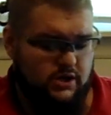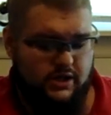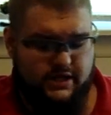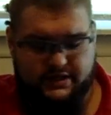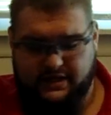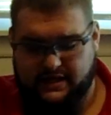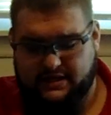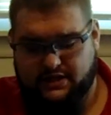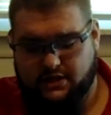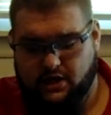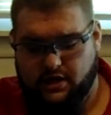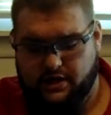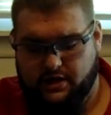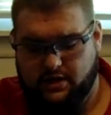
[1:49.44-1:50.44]
Let's get
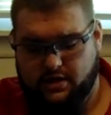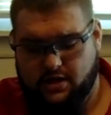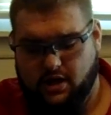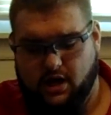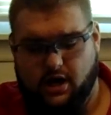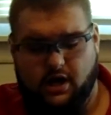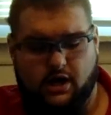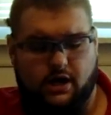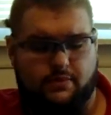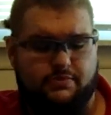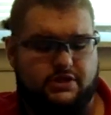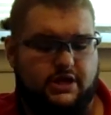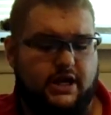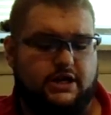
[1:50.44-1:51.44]
started.
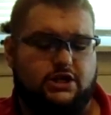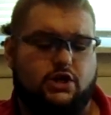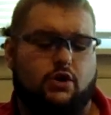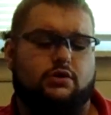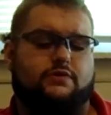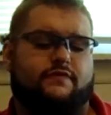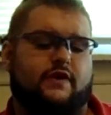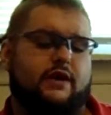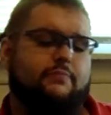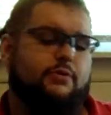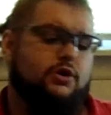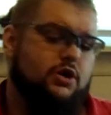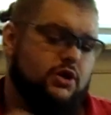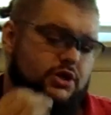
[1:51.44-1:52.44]
Stagecoach
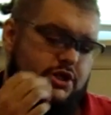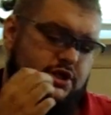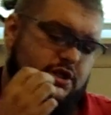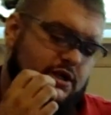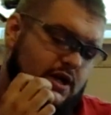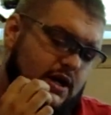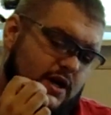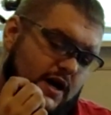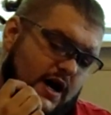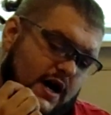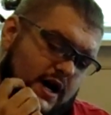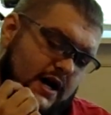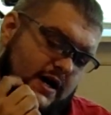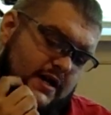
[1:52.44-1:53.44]
Vapors,
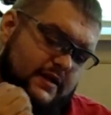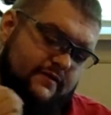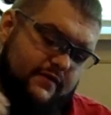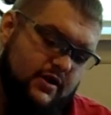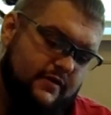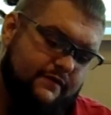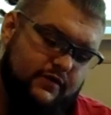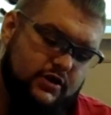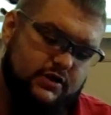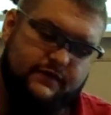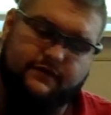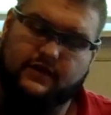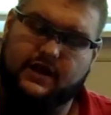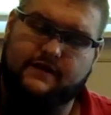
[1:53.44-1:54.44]
the very
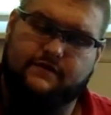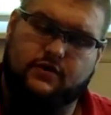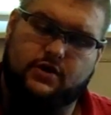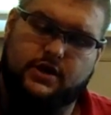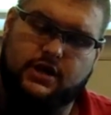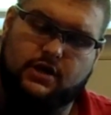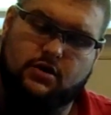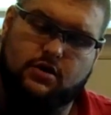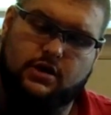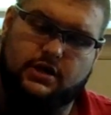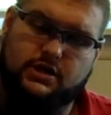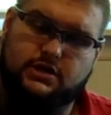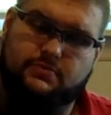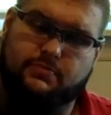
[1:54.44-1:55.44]
first flavor here
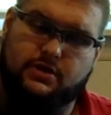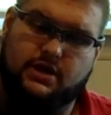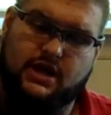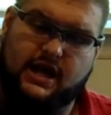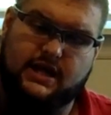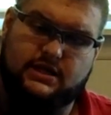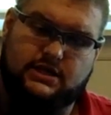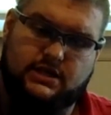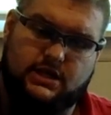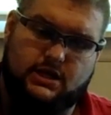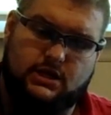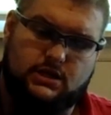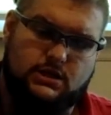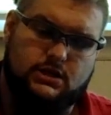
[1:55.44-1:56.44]
is
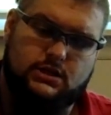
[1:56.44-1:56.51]
Bonanza.